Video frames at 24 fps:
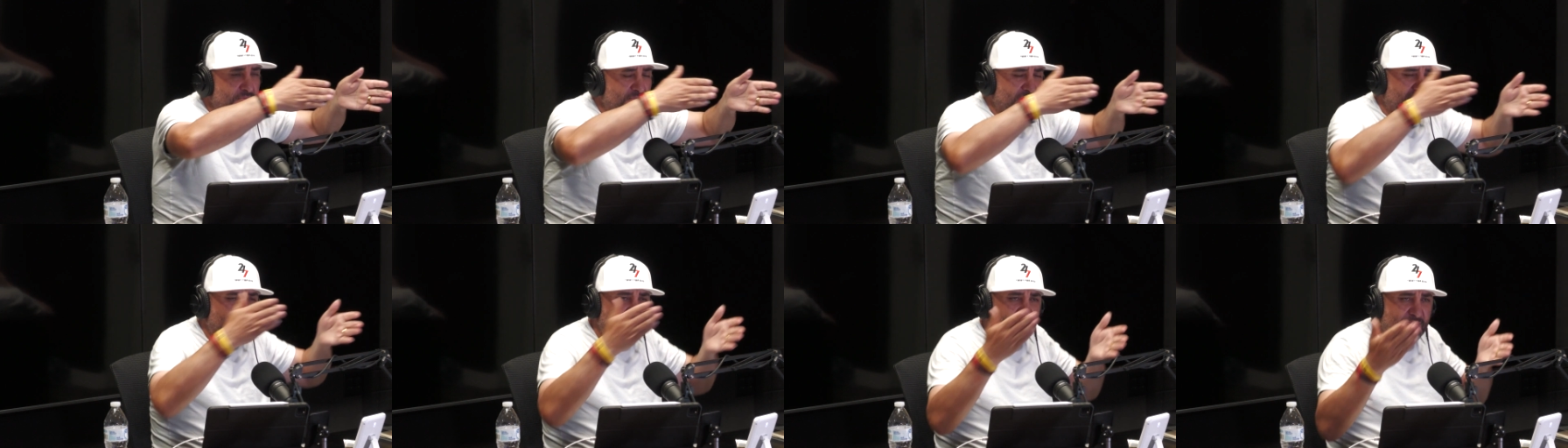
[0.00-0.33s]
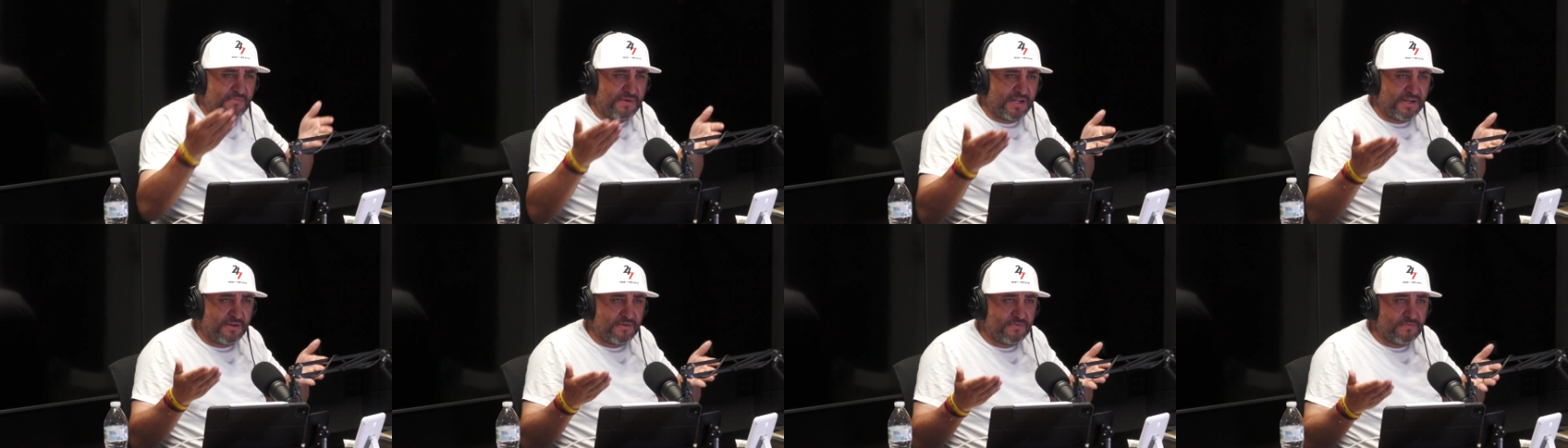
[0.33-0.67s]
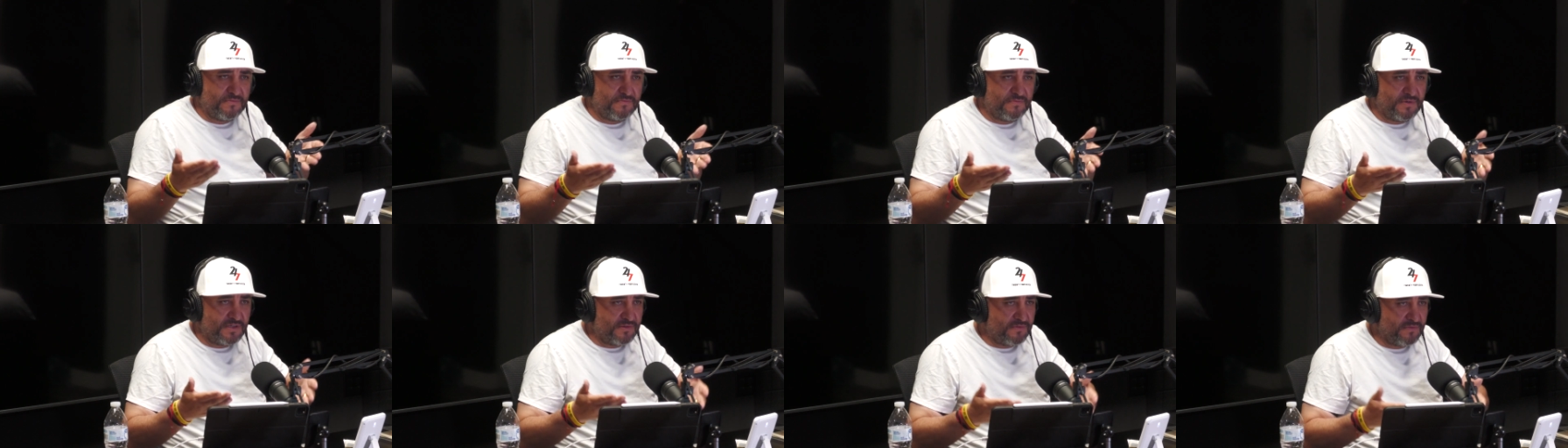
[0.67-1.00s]
And I'm like,
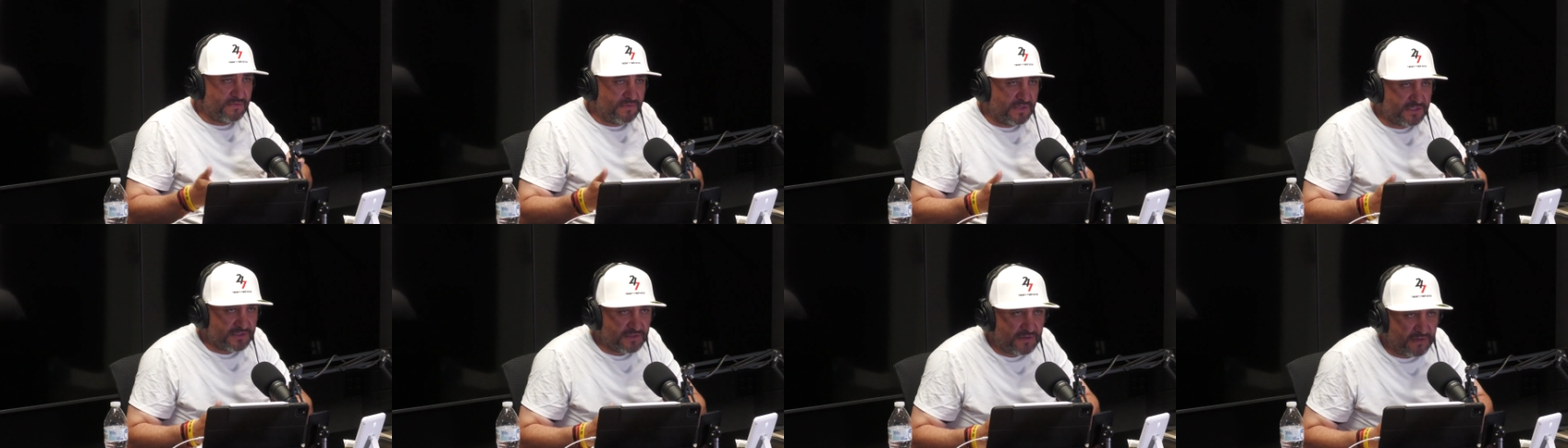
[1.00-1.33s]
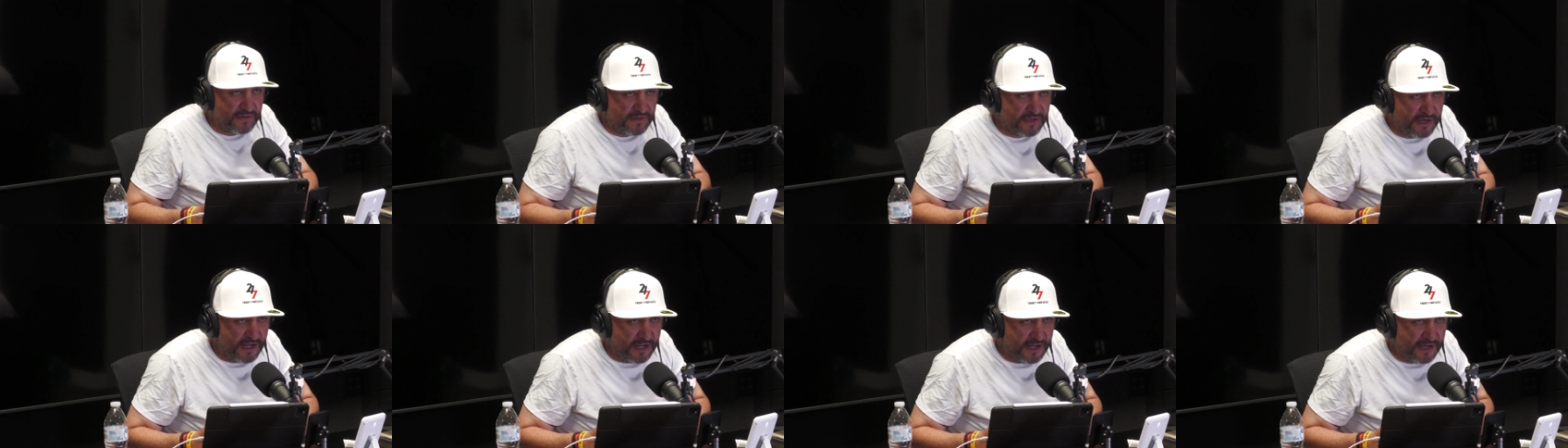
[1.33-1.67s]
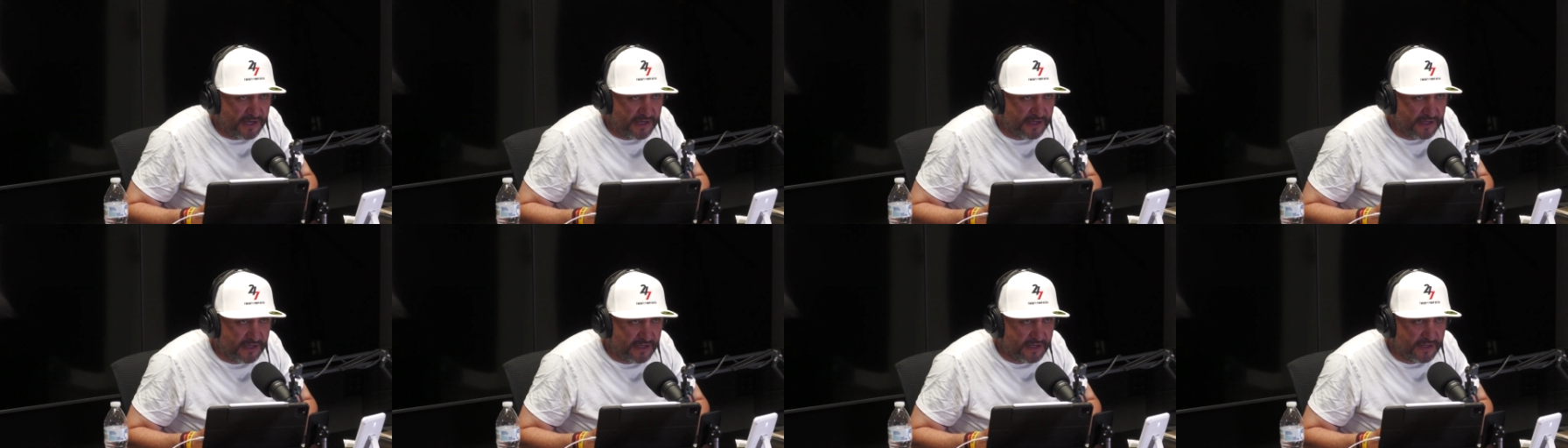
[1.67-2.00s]
what's going
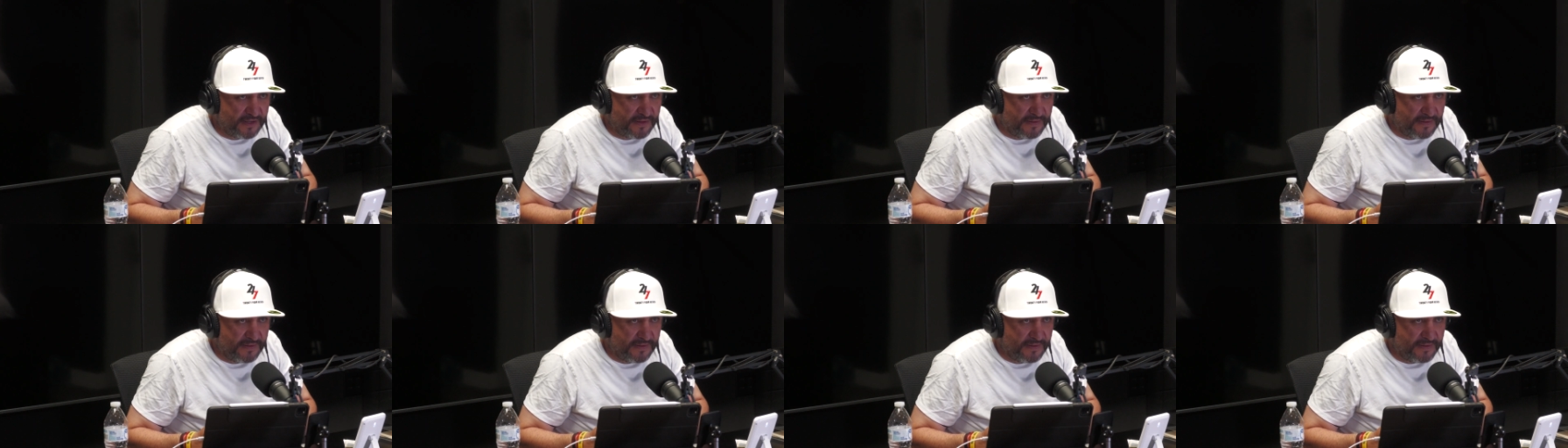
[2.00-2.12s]
on?